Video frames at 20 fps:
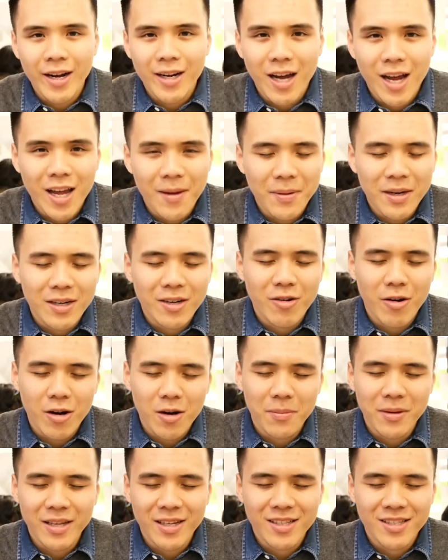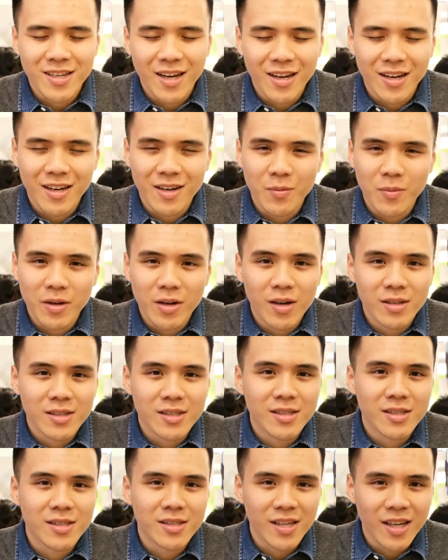I am incredibly excited. We got
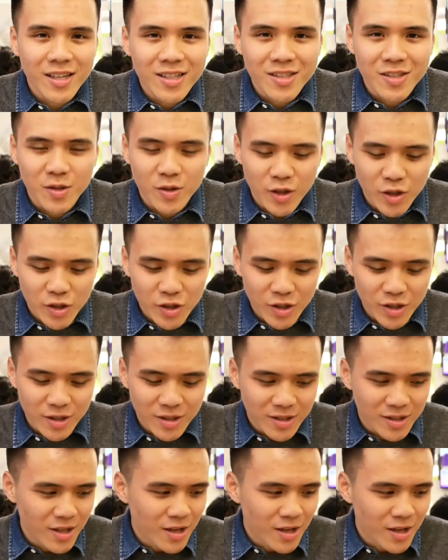6 dishes.